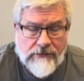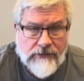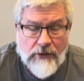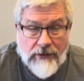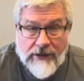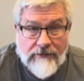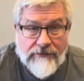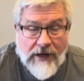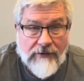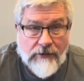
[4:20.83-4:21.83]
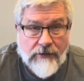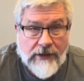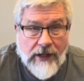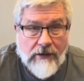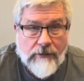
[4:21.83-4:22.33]
only get 500
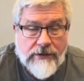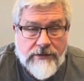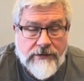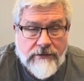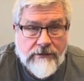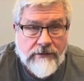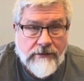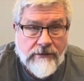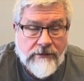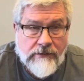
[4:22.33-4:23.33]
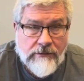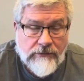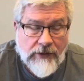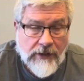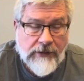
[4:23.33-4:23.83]
calories.
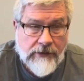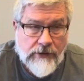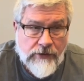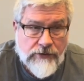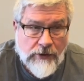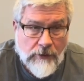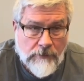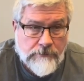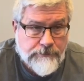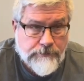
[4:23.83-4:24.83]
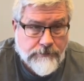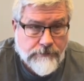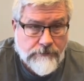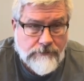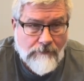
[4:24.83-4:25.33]
Okay, so,
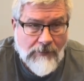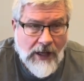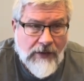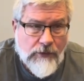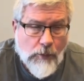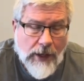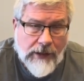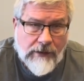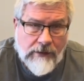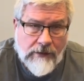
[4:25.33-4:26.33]
and the weight